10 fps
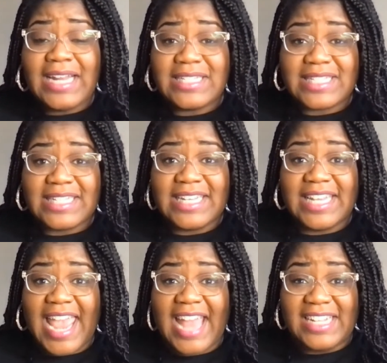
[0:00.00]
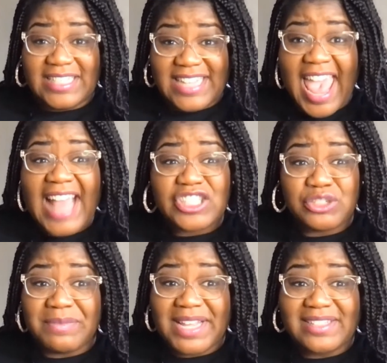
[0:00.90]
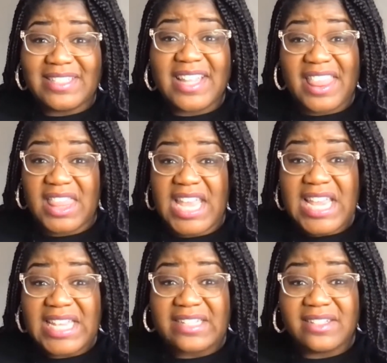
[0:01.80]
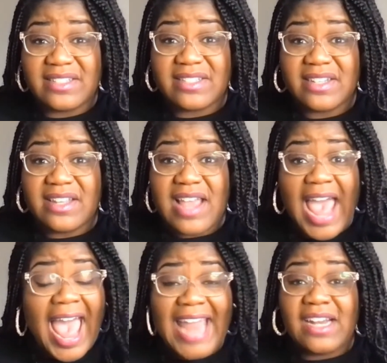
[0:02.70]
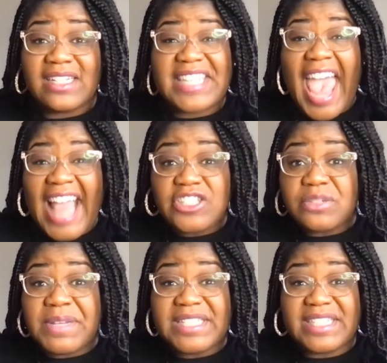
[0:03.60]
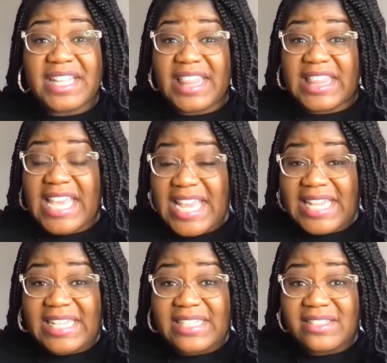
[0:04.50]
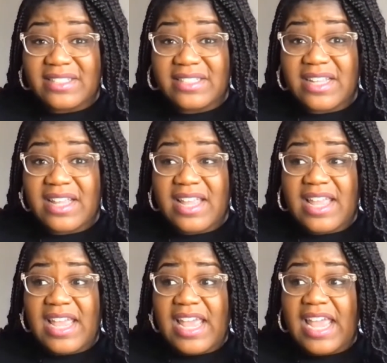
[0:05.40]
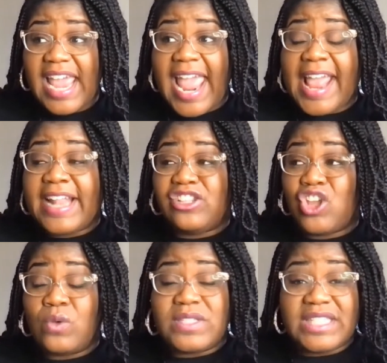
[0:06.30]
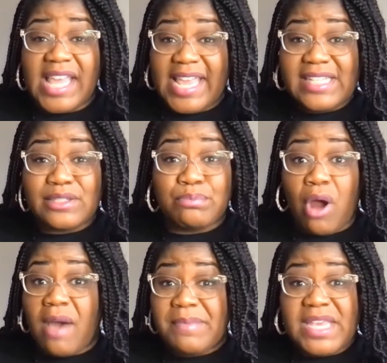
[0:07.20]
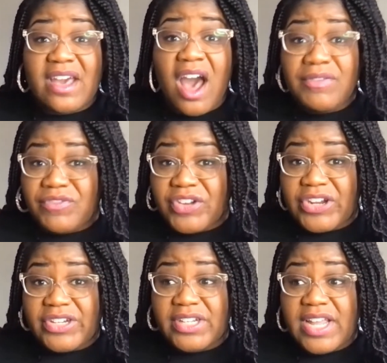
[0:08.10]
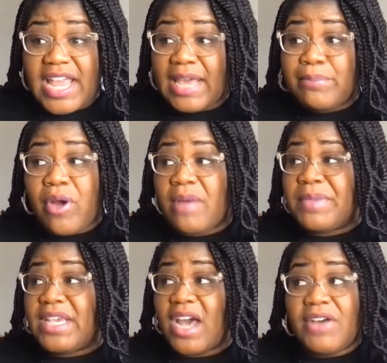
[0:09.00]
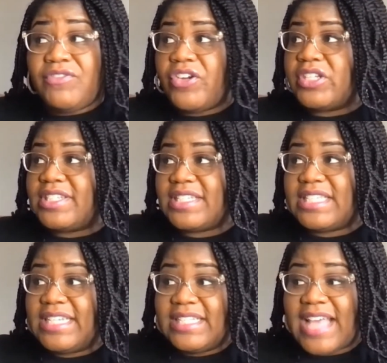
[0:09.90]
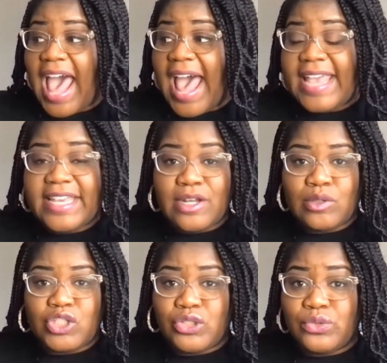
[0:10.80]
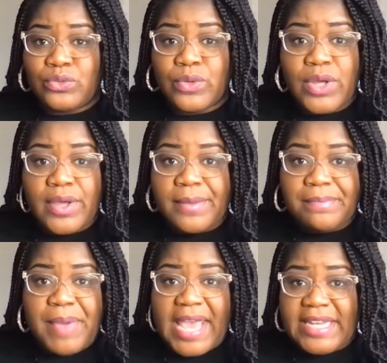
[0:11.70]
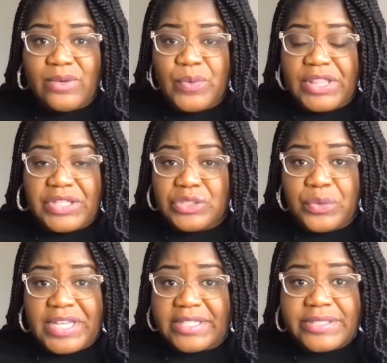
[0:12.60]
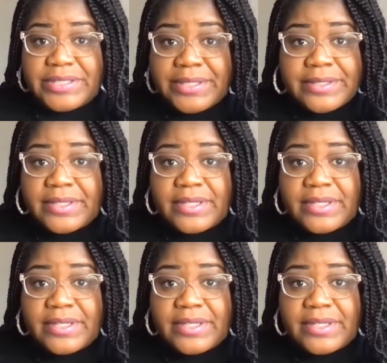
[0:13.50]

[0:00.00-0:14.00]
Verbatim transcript: honestly an attachment to things. I had an attachment to things. And those things brought me comfort. It brought me comfort to see the high heel shoe painting with a twist